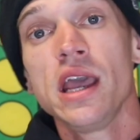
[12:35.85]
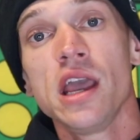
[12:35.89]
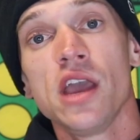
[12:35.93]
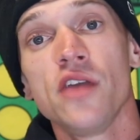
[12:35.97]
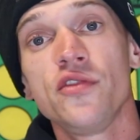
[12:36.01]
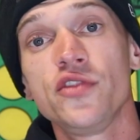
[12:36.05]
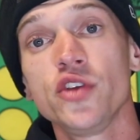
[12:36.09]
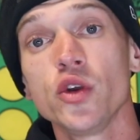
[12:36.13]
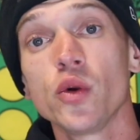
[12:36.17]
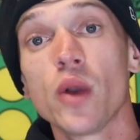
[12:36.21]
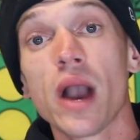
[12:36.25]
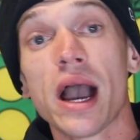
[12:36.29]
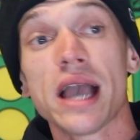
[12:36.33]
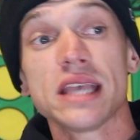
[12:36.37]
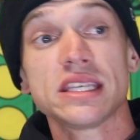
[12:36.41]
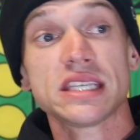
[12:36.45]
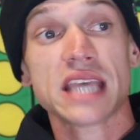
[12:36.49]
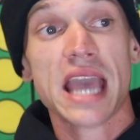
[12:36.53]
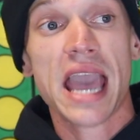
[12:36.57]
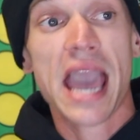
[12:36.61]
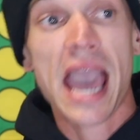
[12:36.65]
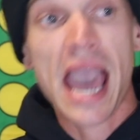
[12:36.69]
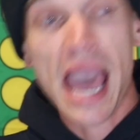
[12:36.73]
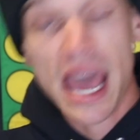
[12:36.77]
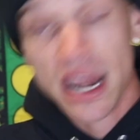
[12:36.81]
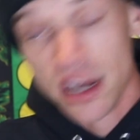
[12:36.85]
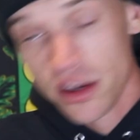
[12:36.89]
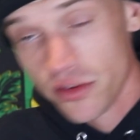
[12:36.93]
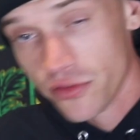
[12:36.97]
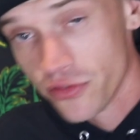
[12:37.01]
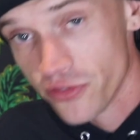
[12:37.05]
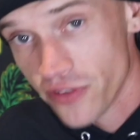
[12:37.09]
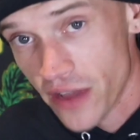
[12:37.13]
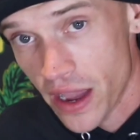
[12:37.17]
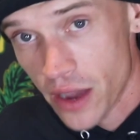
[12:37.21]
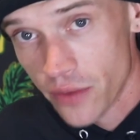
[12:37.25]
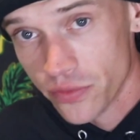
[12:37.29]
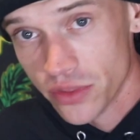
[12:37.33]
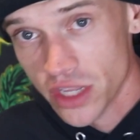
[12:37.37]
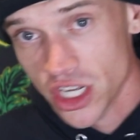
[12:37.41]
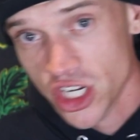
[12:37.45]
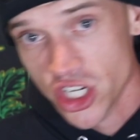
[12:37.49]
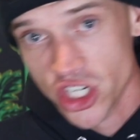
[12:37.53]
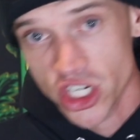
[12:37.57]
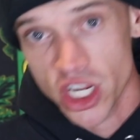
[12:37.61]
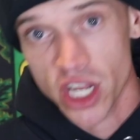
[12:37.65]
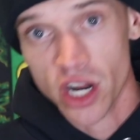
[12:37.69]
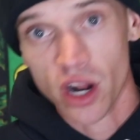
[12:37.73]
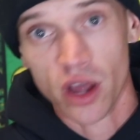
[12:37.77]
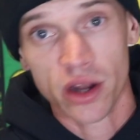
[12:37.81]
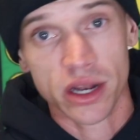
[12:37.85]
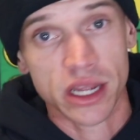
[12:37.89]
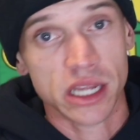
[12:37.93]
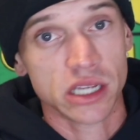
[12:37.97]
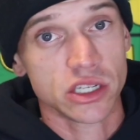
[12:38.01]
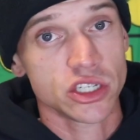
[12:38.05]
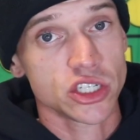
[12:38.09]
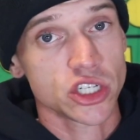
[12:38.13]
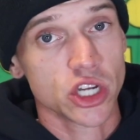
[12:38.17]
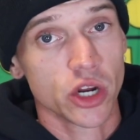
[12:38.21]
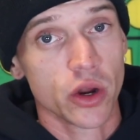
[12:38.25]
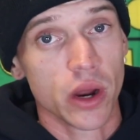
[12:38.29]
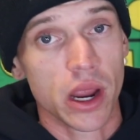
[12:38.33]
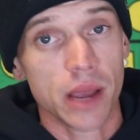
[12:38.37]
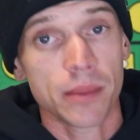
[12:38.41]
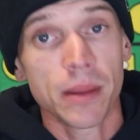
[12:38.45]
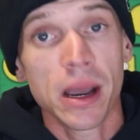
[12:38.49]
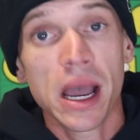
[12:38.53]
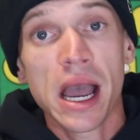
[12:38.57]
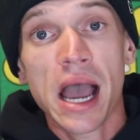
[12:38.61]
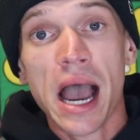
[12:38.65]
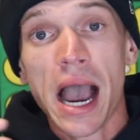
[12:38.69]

If you guys hadn't found this shit on Instagram,